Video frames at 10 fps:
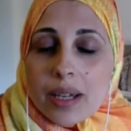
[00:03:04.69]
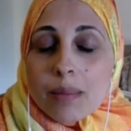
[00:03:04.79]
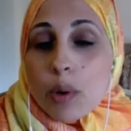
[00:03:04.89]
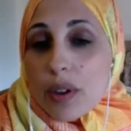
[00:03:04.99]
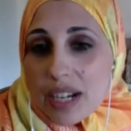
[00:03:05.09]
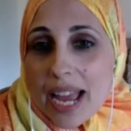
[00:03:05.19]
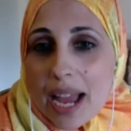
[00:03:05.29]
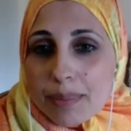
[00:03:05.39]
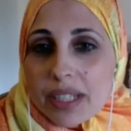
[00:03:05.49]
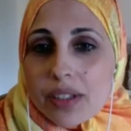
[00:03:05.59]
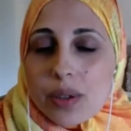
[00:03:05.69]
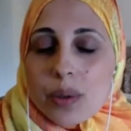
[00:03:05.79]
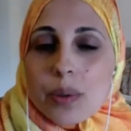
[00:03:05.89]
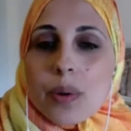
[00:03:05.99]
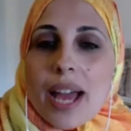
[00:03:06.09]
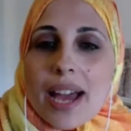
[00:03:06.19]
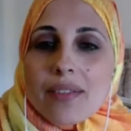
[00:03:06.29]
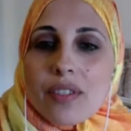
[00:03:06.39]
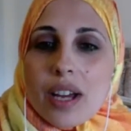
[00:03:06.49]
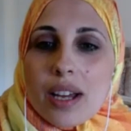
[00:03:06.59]
more than happy to have
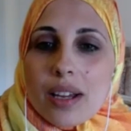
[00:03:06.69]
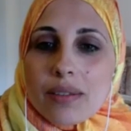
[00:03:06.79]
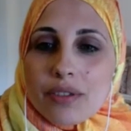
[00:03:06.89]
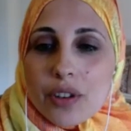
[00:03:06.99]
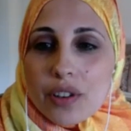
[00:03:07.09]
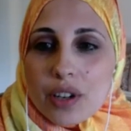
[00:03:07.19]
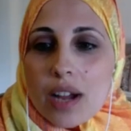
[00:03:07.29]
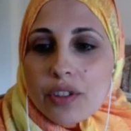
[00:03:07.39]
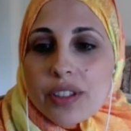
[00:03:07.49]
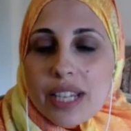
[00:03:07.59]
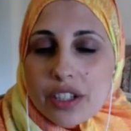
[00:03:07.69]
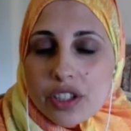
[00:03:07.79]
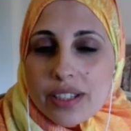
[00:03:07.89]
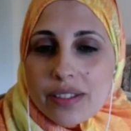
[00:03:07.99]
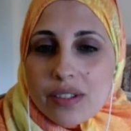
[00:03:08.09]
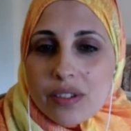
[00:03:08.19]
further conversations.